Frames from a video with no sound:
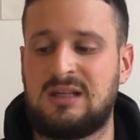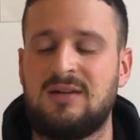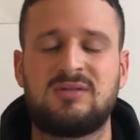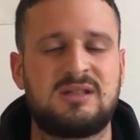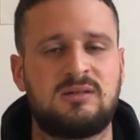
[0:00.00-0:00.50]

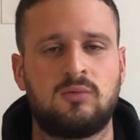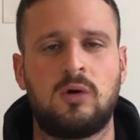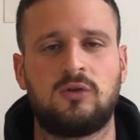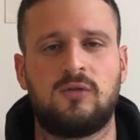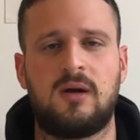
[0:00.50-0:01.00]
gives the
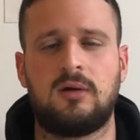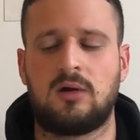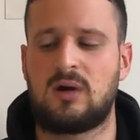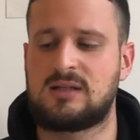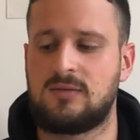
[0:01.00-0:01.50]
watch a very
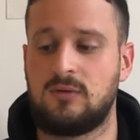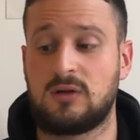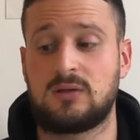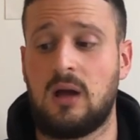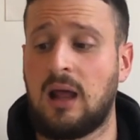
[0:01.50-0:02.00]
aggressive
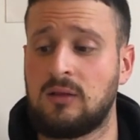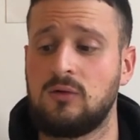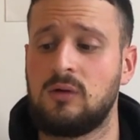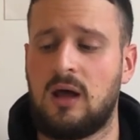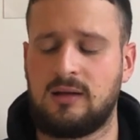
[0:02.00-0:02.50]
look, so I
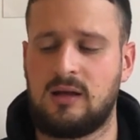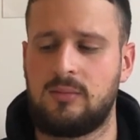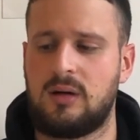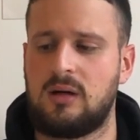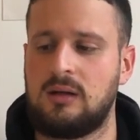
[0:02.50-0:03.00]
do like that
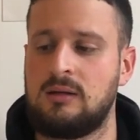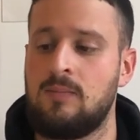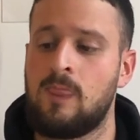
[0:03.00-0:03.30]
about it.